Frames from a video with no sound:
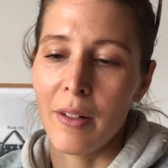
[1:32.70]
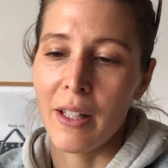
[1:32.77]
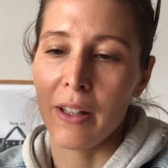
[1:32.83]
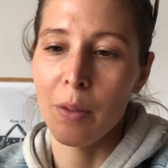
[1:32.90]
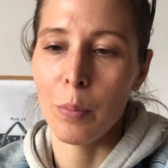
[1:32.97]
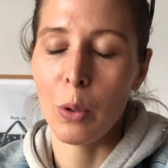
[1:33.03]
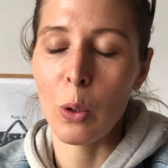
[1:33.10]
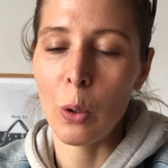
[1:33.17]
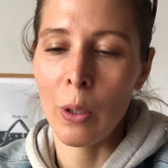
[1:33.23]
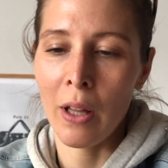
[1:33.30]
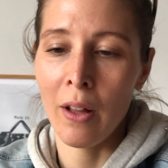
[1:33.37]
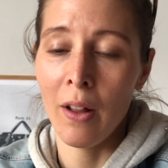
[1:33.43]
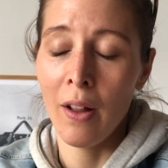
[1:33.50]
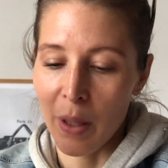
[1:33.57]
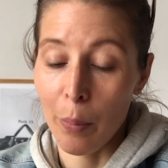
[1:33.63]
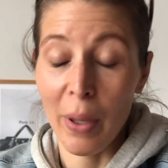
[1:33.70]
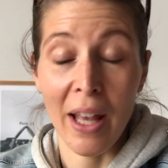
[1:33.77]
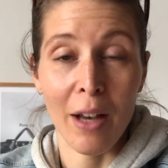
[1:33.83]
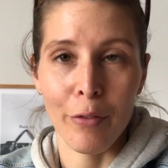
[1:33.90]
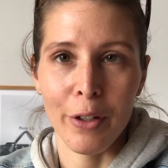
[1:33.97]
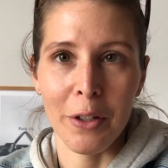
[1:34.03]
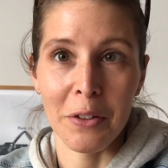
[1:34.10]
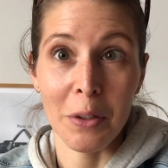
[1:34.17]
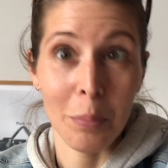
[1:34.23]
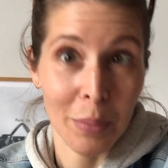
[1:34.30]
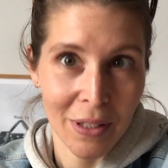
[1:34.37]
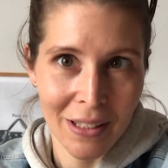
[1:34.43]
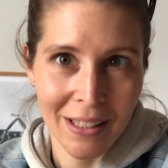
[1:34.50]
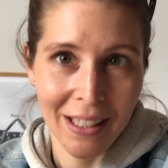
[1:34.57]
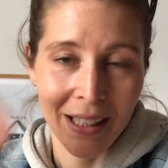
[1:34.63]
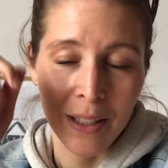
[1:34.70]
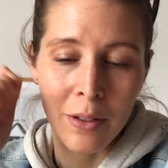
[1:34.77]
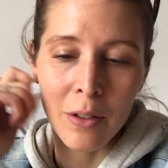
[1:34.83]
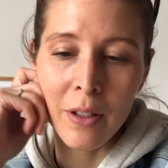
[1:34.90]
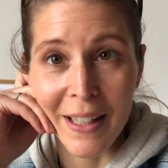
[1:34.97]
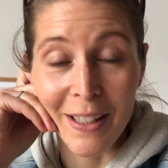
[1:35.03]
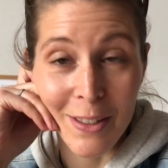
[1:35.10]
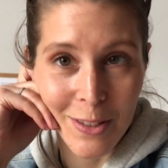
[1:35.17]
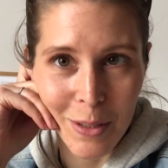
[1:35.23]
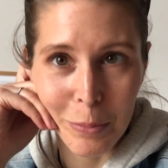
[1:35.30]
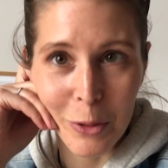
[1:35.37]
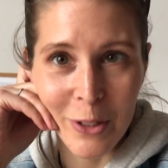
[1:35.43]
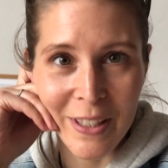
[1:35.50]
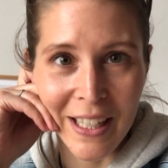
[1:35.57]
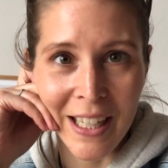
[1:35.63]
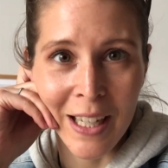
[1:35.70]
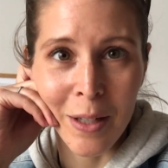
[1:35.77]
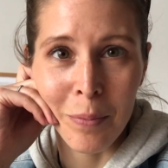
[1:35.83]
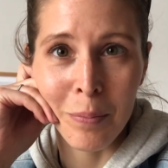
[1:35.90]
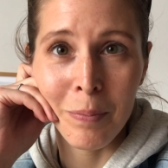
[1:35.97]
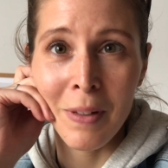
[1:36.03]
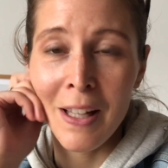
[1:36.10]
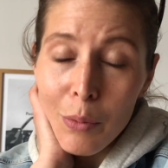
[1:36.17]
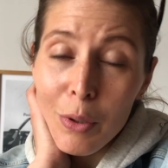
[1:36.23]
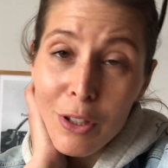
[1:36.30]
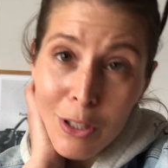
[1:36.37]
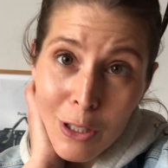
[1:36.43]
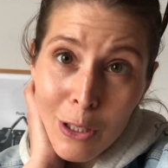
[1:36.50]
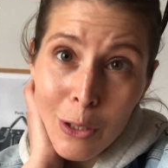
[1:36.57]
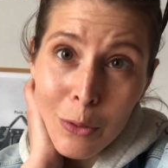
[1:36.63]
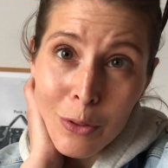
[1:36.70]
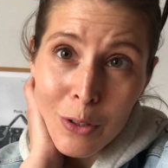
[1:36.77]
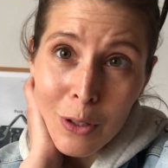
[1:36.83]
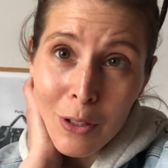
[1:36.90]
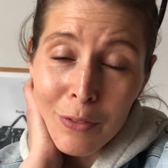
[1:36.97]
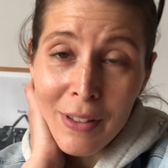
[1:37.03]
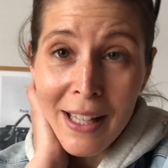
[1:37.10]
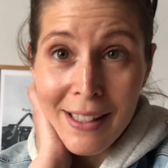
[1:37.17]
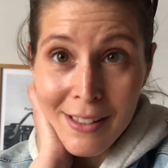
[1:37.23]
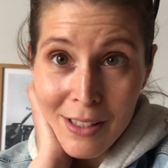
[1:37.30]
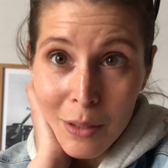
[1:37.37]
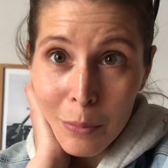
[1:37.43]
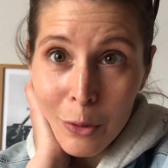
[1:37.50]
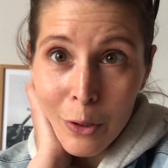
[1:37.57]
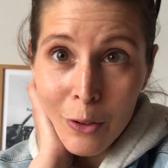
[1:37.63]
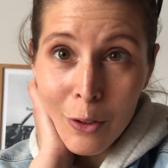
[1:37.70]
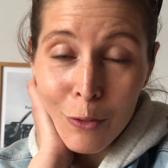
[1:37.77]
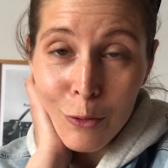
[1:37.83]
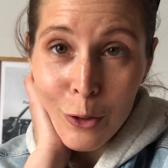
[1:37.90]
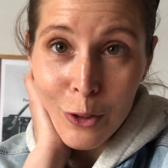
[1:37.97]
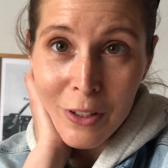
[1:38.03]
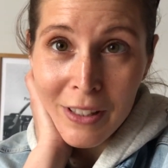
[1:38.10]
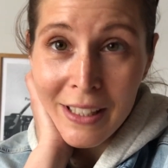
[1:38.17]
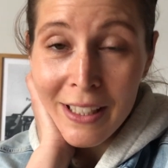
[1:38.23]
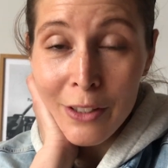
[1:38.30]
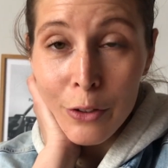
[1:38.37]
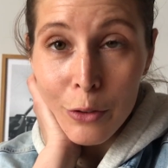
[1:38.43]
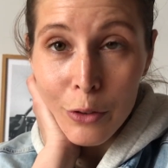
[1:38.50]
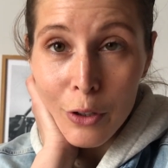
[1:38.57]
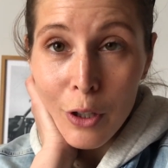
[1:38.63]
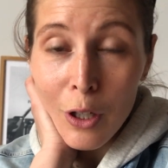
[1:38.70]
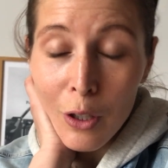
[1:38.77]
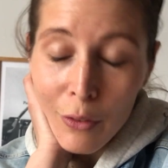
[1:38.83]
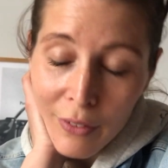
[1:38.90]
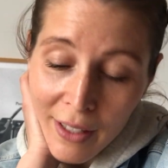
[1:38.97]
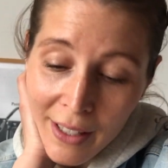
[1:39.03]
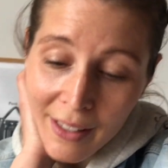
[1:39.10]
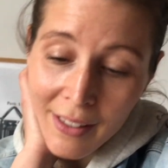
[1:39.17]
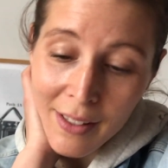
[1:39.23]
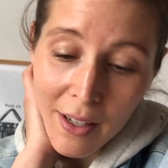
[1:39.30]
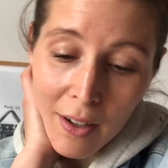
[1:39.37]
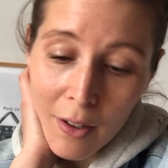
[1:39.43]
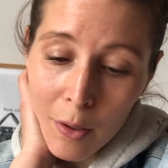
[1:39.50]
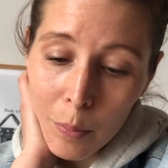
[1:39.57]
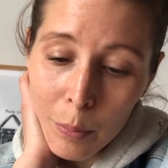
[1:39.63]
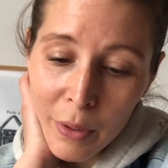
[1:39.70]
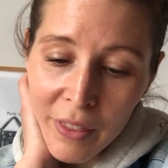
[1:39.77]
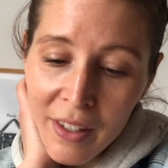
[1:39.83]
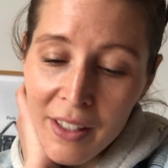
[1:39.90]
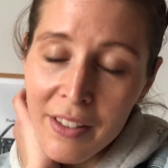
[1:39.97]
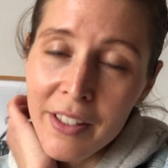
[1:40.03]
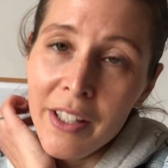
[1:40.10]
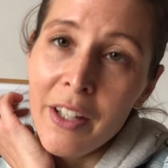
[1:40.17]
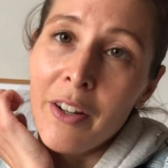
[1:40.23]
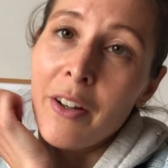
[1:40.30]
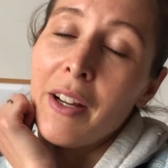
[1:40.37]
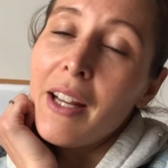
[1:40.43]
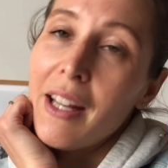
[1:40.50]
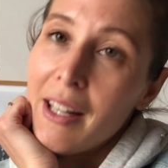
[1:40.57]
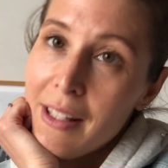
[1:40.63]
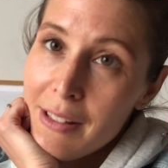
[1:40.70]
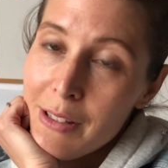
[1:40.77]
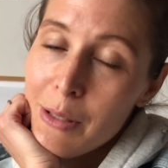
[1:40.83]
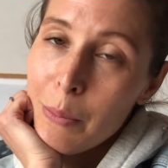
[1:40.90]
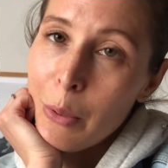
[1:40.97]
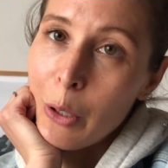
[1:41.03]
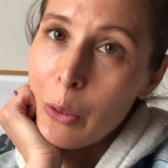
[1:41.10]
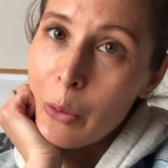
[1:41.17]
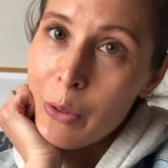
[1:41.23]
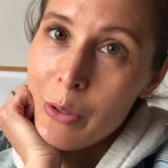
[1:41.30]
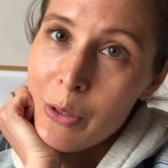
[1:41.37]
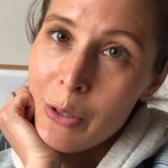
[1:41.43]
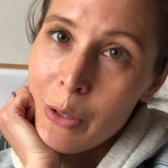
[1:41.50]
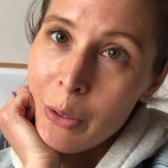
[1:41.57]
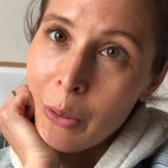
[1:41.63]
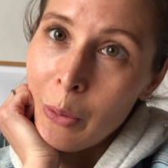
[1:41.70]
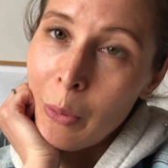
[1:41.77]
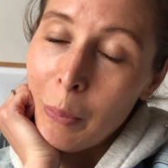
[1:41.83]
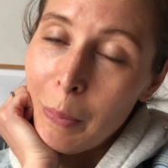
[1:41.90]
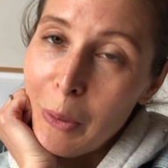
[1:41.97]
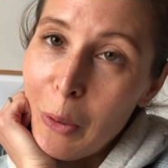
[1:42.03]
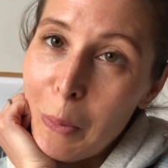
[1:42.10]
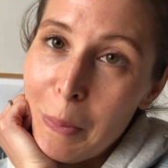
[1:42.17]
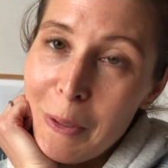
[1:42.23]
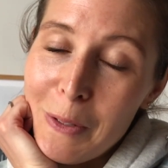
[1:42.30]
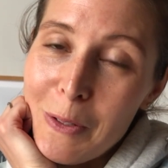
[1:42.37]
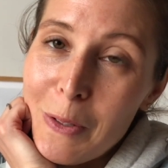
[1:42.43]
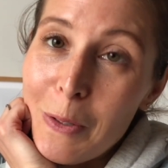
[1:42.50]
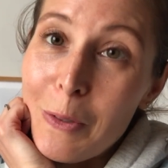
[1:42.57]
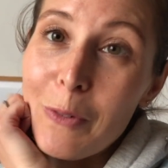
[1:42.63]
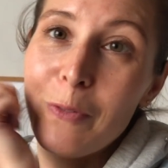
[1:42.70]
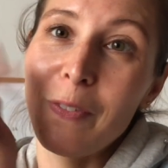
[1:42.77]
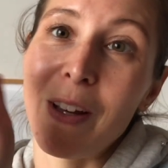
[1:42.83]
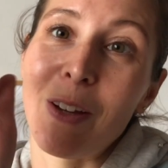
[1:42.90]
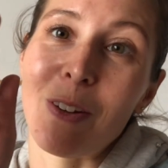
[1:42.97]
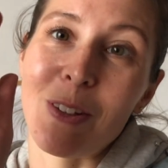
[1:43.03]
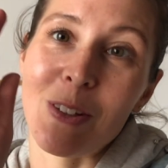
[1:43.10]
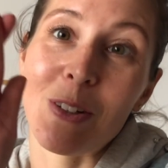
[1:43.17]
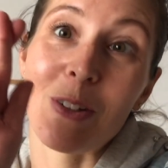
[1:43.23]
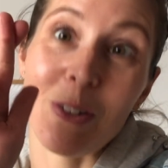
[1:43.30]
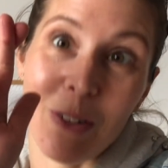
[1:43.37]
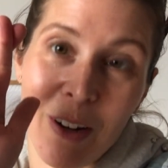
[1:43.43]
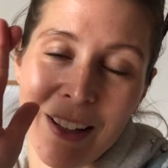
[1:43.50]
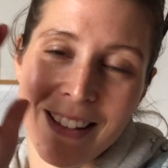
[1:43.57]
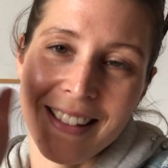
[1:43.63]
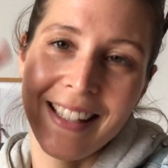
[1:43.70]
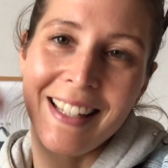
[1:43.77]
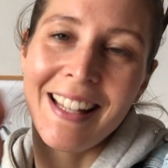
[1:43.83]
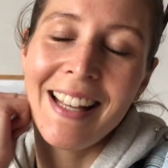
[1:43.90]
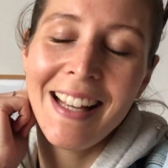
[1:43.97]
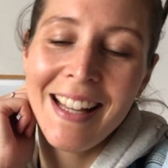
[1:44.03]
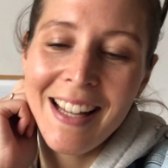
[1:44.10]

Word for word: in the pool that we have here in the building in the summertime. It was closed all of last summer, unfortunately, due to COVID, but this year it is supposed to be open, so fingers crossed that